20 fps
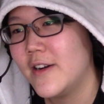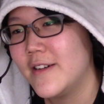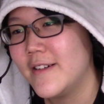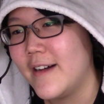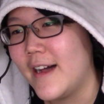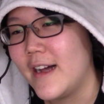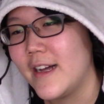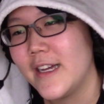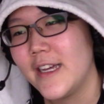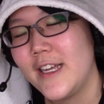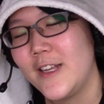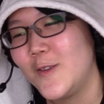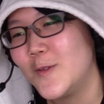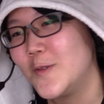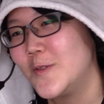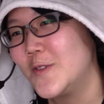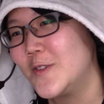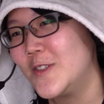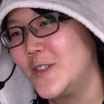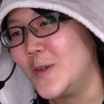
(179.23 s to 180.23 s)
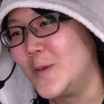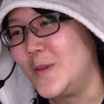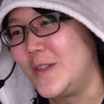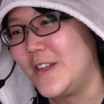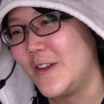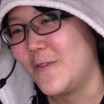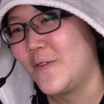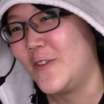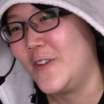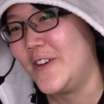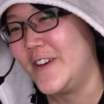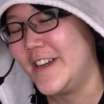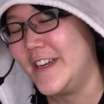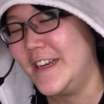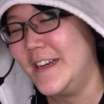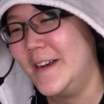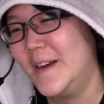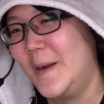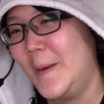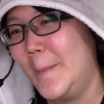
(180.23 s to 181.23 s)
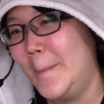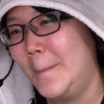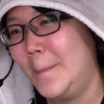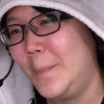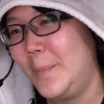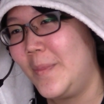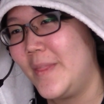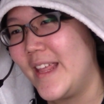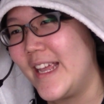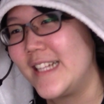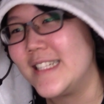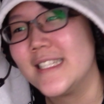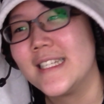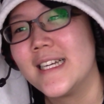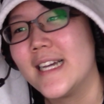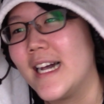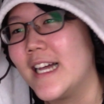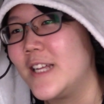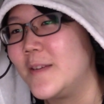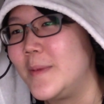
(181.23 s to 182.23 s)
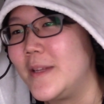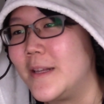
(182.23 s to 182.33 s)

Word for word: Ai, you look so different. It's gotta be the